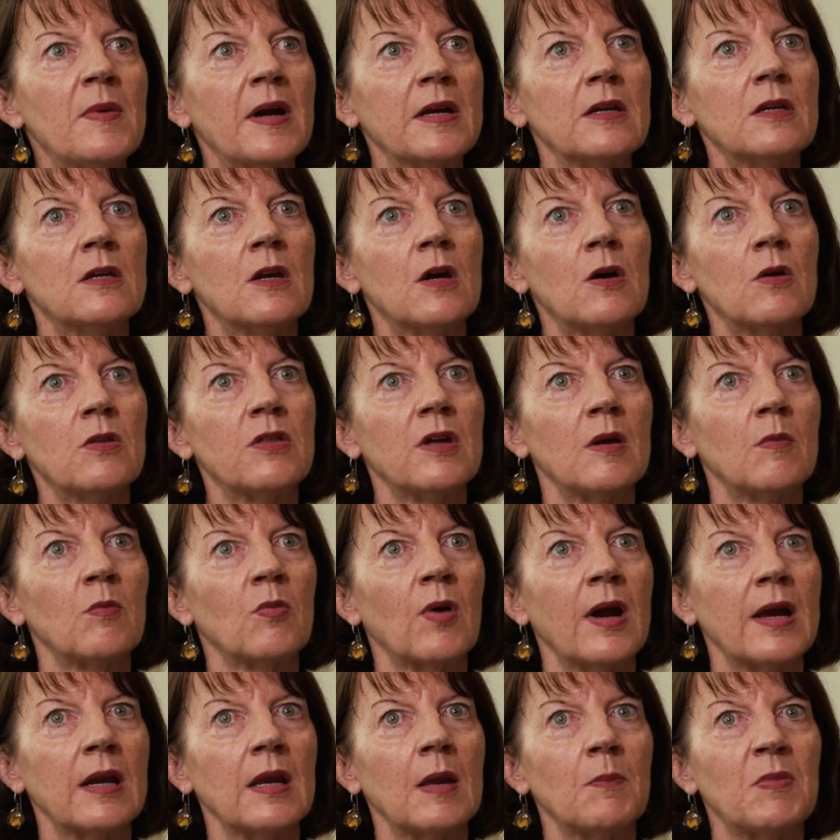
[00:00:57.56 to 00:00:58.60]
might know them,
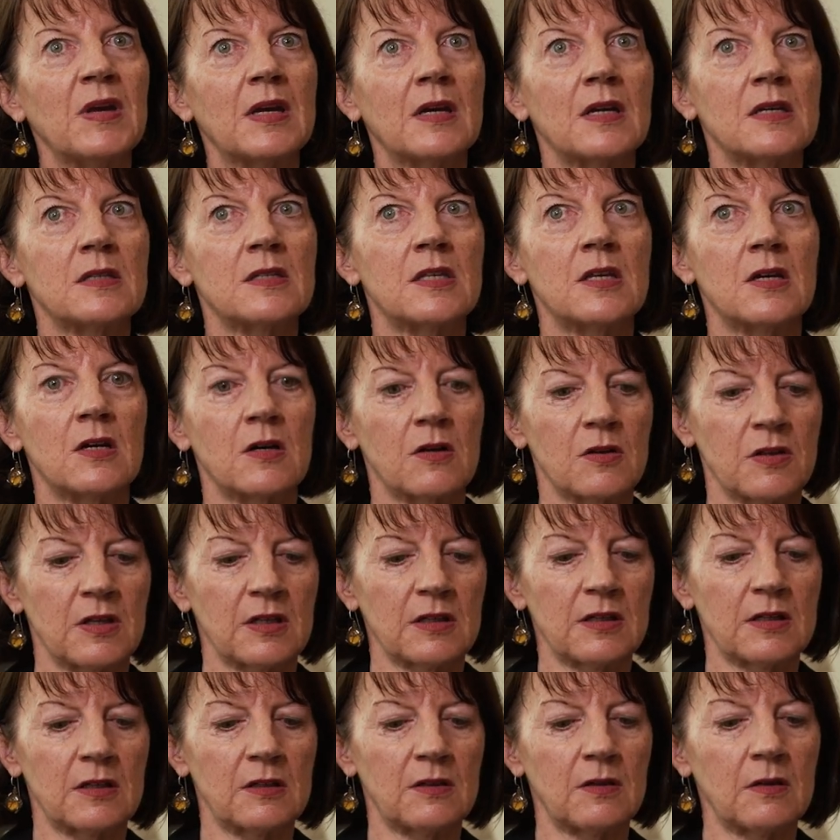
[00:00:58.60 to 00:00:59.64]
right, because they're the
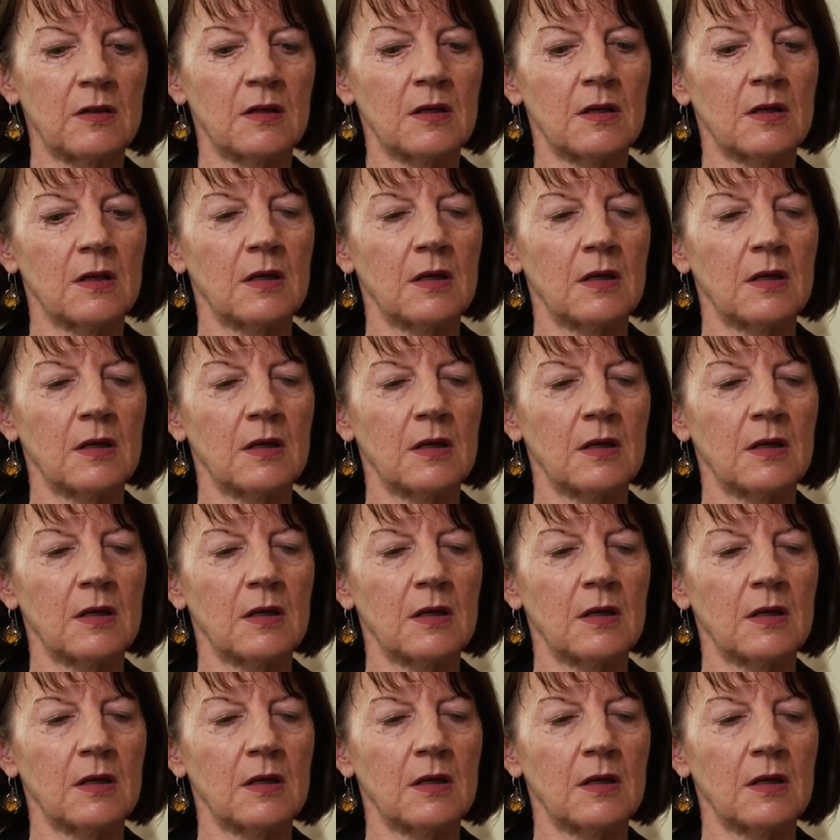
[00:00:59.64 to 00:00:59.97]
little